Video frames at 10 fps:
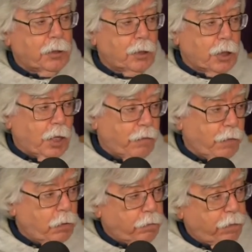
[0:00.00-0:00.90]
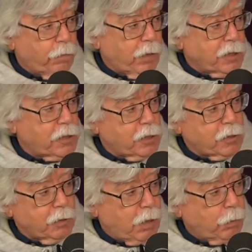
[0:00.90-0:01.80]
And John, if you don't fit my
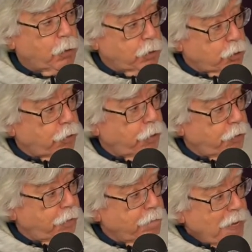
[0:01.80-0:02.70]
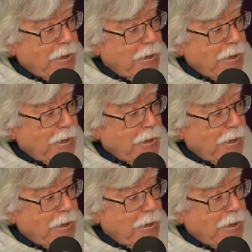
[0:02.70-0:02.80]
system, I'm going to trade you.